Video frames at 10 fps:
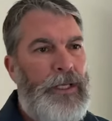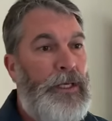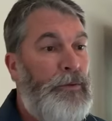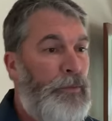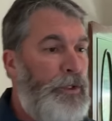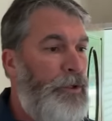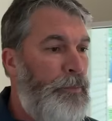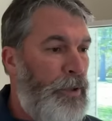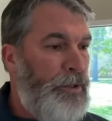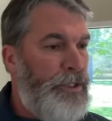And when you
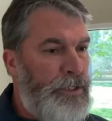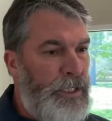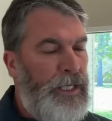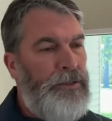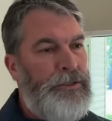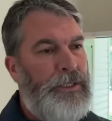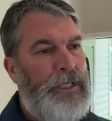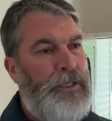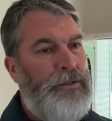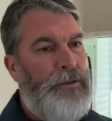purchase a house
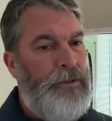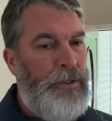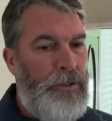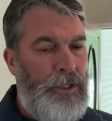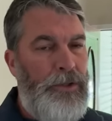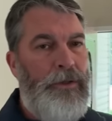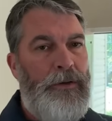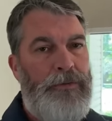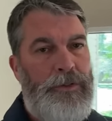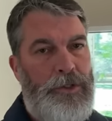together and you
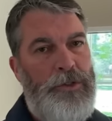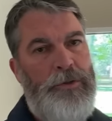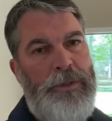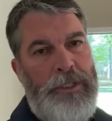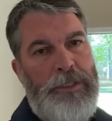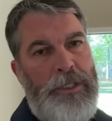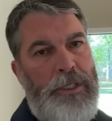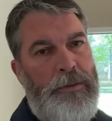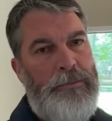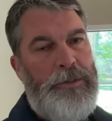have two
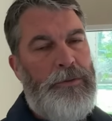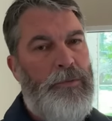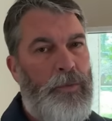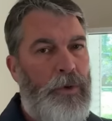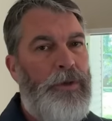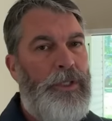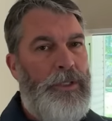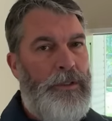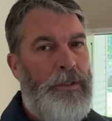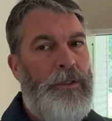incomes working